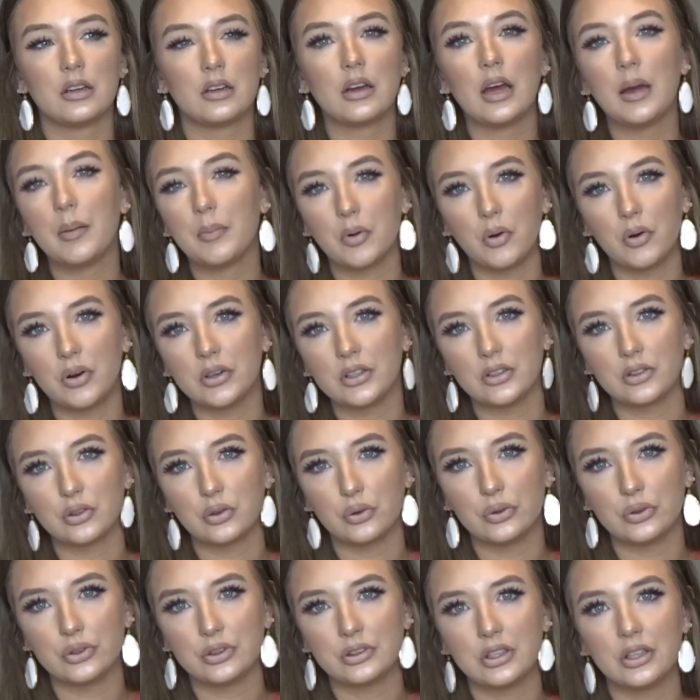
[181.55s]
am going to
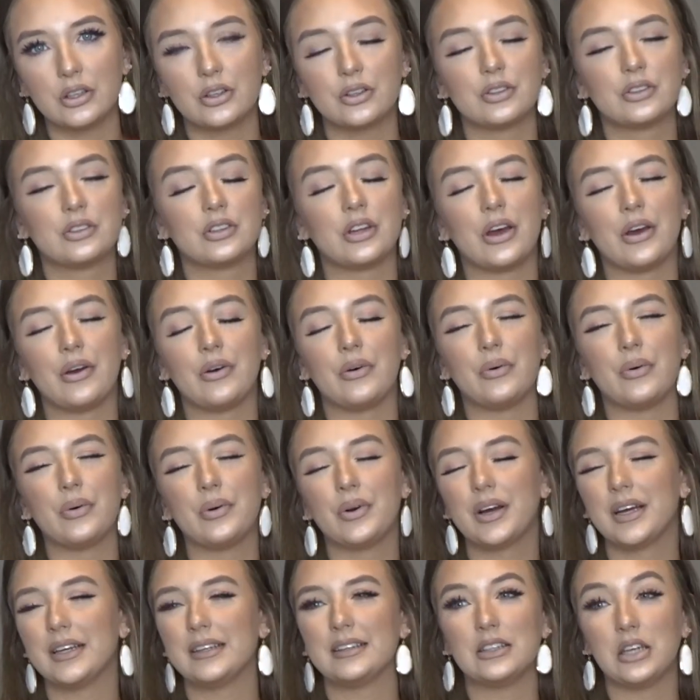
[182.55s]
school still, so
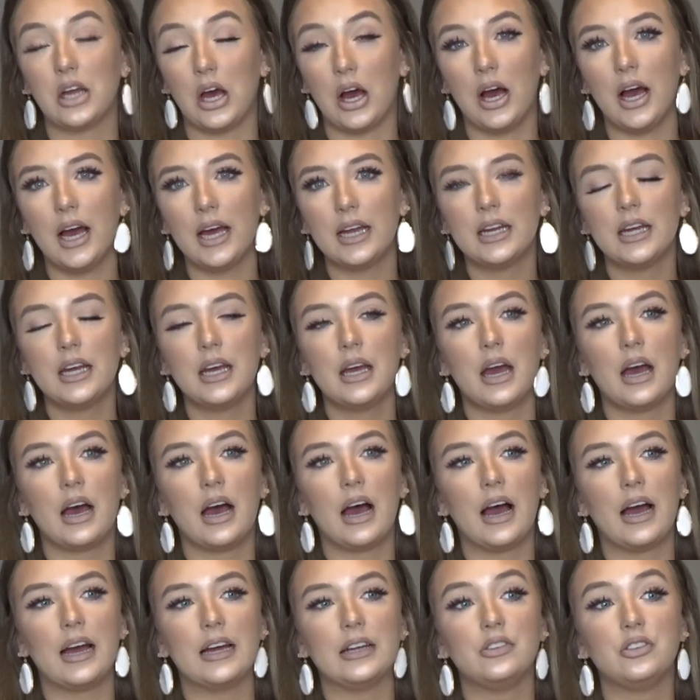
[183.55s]
it's not.
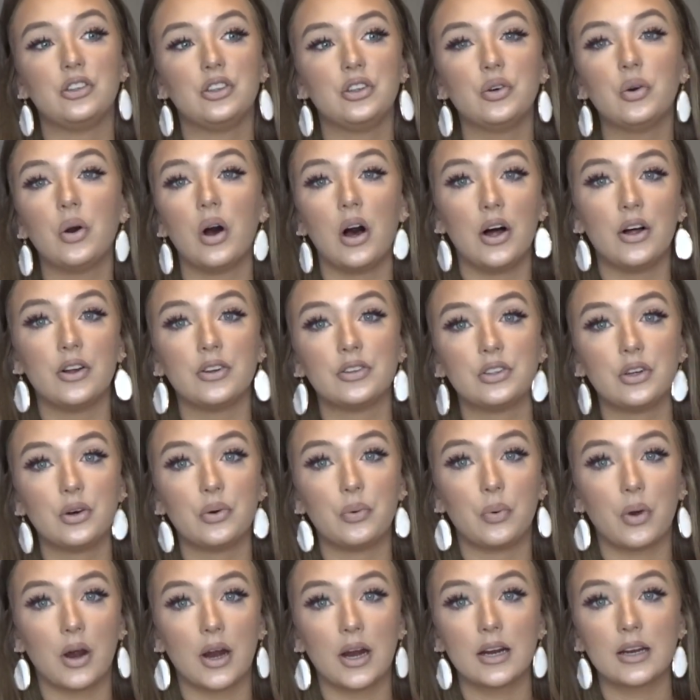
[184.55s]
I do
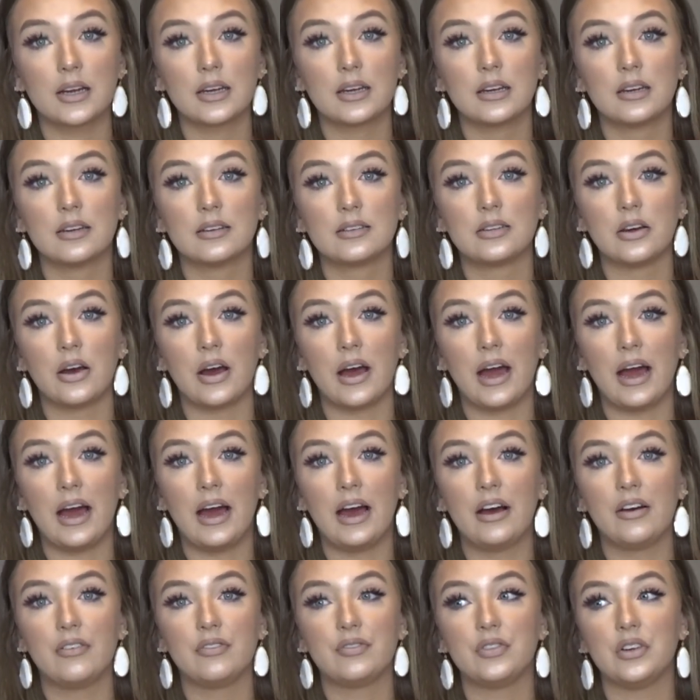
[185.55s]
also work, so I
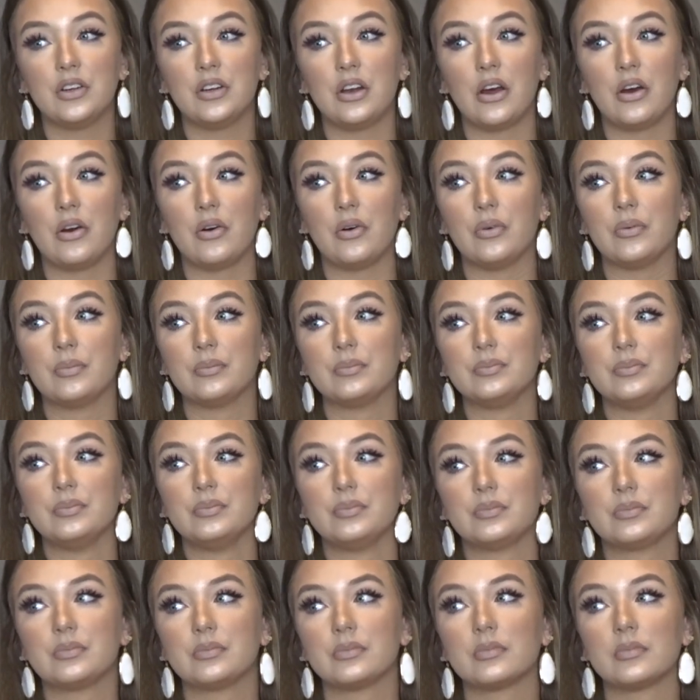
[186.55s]
have, you know,
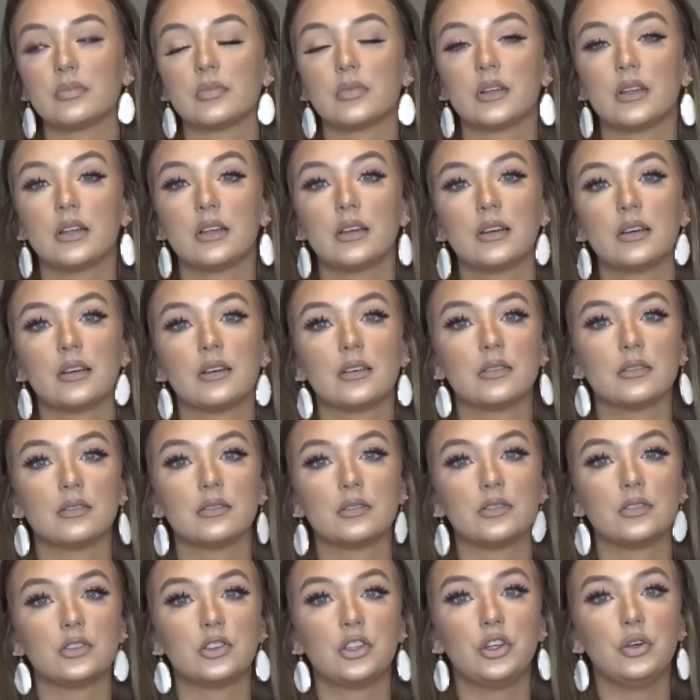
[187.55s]

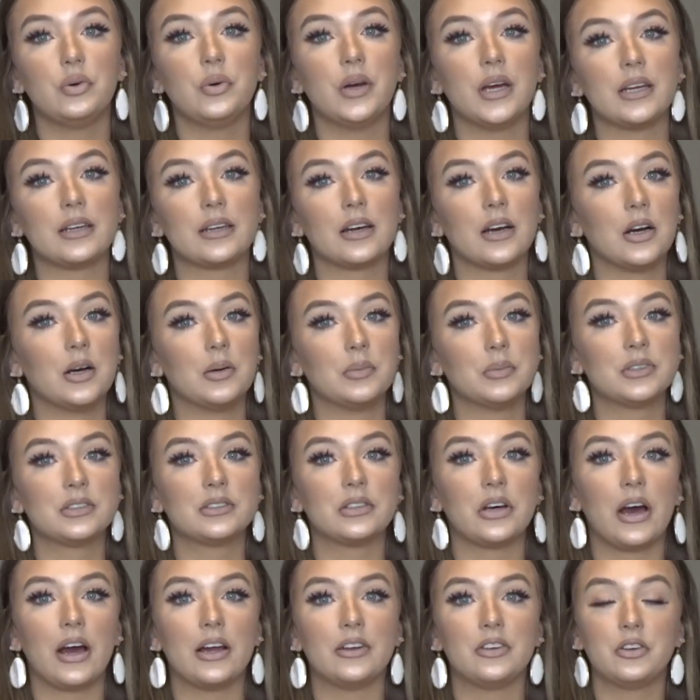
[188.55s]
2 incomes.
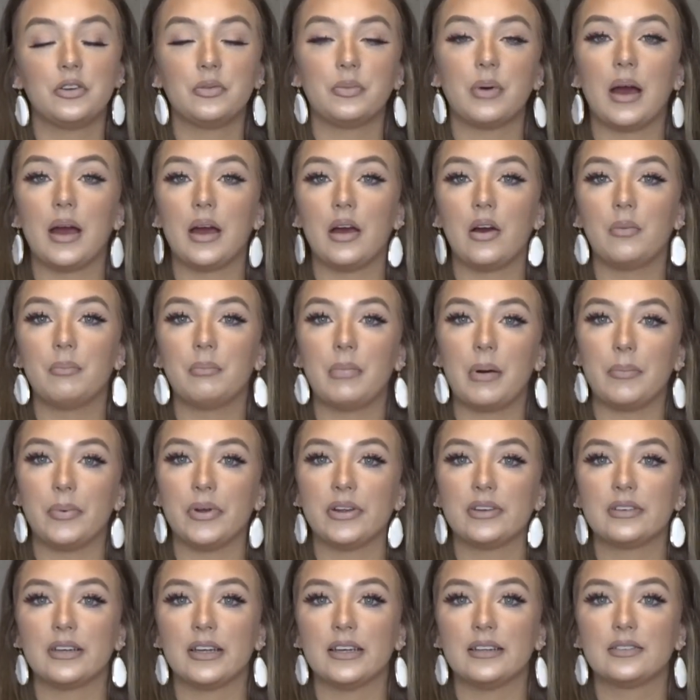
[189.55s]
So I do my
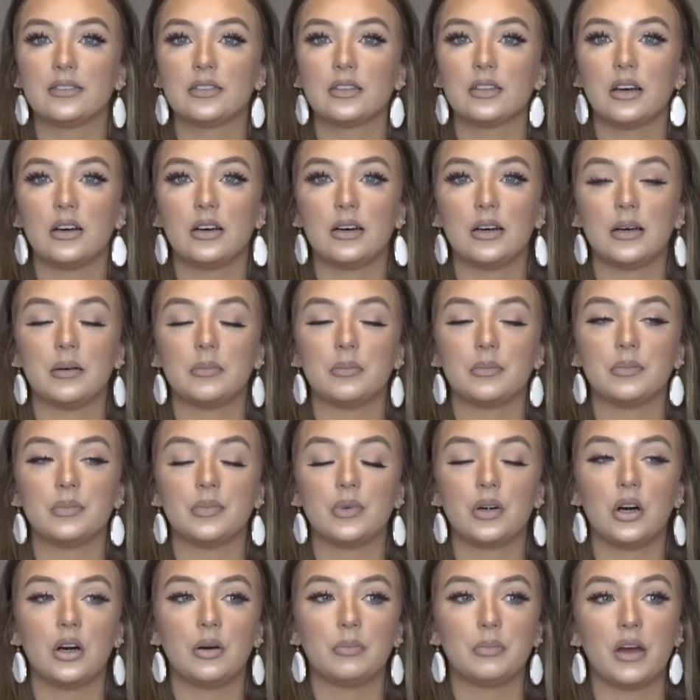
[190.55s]
business in
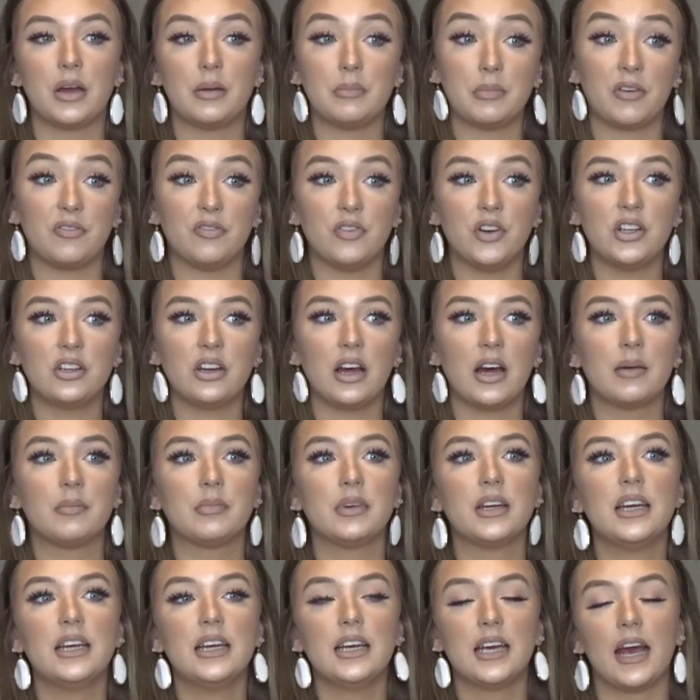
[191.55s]
my free time,
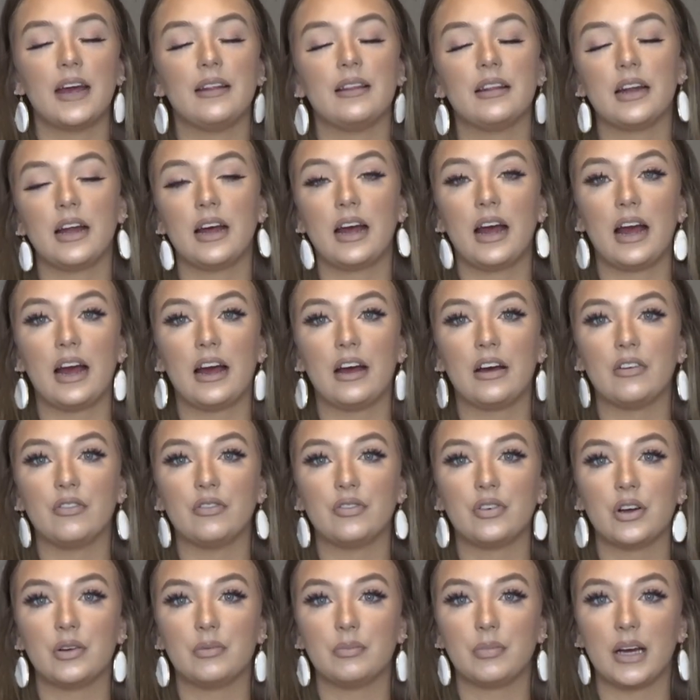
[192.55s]
and then I
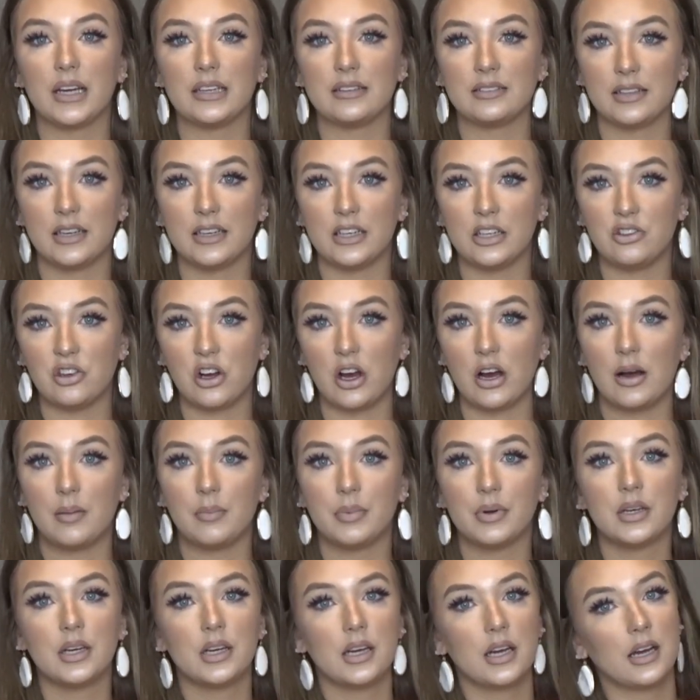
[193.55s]
have my steady job,
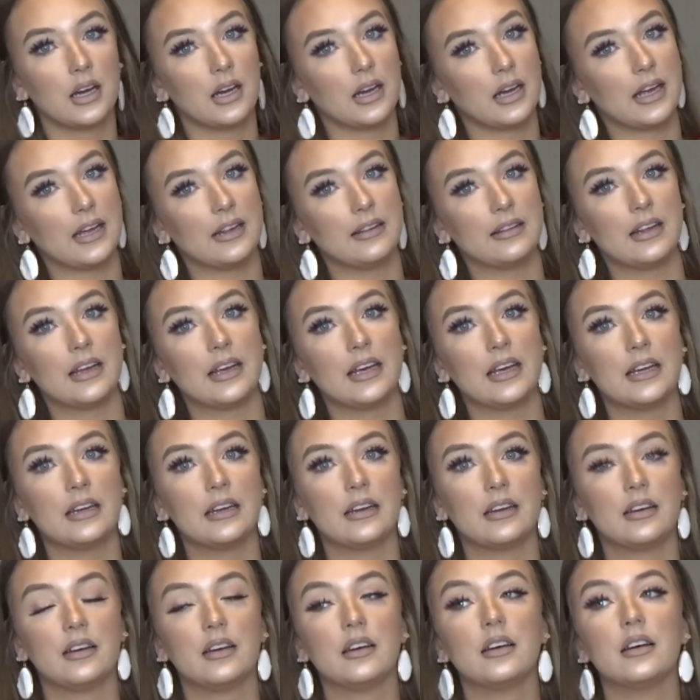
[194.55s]
and
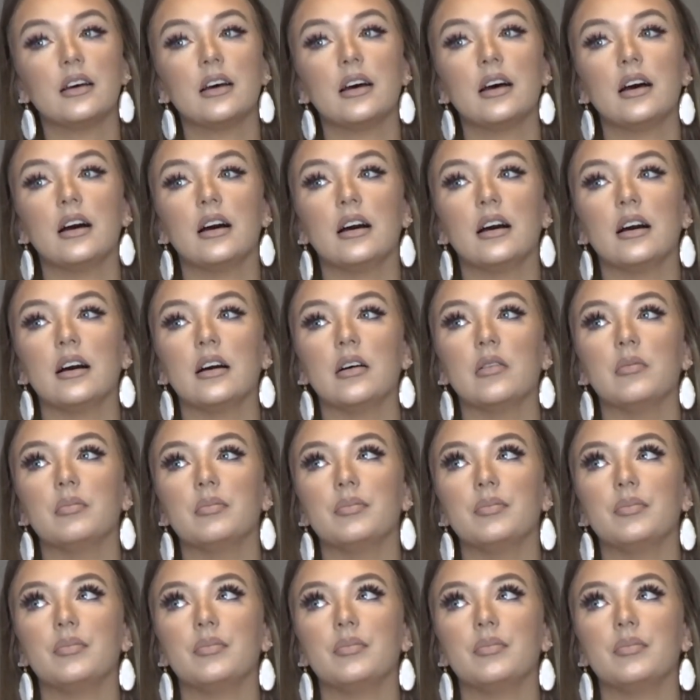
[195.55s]
then I